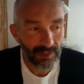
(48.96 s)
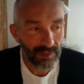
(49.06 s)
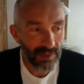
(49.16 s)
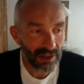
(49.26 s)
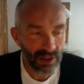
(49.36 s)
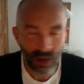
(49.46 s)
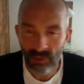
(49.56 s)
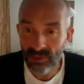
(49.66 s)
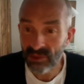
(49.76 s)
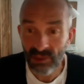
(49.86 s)

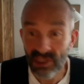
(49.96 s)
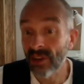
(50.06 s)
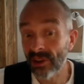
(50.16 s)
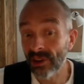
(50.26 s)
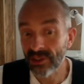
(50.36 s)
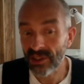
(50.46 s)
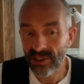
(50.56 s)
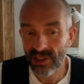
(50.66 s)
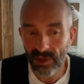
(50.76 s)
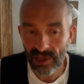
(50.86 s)
comms materials and so
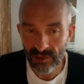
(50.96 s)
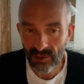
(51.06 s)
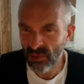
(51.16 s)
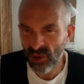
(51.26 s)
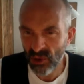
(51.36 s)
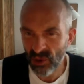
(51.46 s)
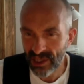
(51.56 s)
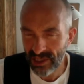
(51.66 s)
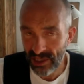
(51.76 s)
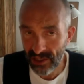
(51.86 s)
on, reports,
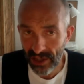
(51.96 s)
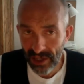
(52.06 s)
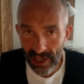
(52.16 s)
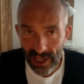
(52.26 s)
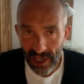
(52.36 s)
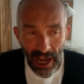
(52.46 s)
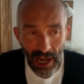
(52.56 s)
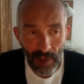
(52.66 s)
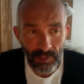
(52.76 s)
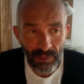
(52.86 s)
etc.
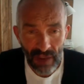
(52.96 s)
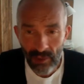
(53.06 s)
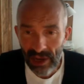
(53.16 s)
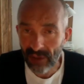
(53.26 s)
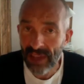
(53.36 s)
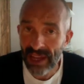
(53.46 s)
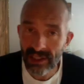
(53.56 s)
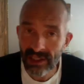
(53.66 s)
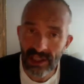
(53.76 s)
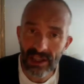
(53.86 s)
I went off then and
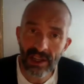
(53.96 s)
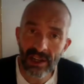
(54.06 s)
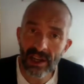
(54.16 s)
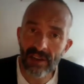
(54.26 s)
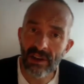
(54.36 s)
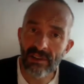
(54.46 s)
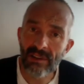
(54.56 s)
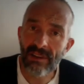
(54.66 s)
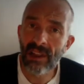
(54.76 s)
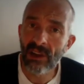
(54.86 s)
did a very
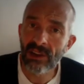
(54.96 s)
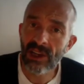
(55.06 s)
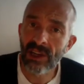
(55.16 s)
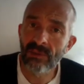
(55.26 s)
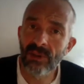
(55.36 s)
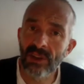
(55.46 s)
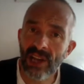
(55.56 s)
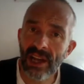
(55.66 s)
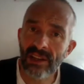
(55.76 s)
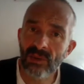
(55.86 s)
long-term
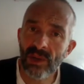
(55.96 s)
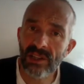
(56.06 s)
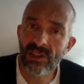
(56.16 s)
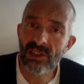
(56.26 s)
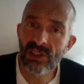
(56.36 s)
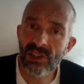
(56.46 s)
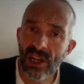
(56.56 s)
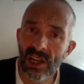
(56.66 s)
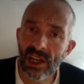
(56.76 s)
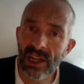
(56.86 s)
project, which
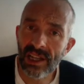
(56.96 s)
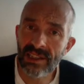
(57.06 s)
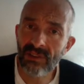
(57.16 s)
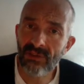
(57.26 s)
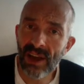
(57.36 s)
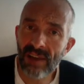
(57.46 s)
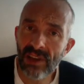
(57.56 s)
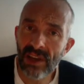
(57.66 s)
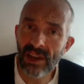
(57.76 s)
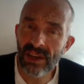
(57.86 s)
lasted 5
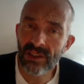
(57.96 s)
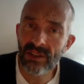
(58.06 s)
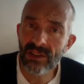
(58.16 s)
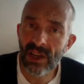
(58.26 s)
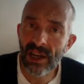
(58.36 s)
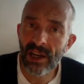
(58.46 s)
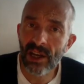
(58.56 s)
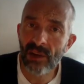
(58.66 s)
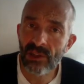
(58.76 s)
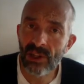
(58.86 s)
years,
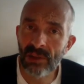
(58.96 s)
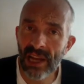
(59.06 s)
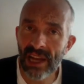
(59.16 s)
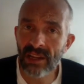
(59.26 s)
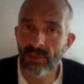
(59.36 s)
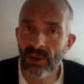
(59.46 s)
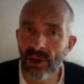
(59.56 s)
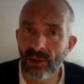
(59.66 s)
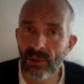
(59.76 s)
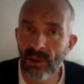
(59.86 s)
which culminated in a book.
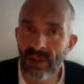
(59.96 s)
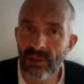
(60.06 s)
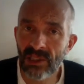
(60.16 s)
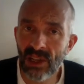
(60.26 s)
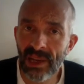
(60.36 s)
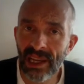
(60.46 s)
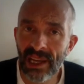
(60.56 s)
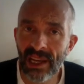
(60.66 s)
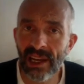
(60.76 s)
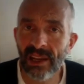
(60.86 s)
But while I was doing it,
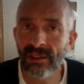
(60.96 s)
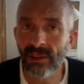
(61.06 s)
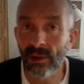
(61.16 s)
I thought,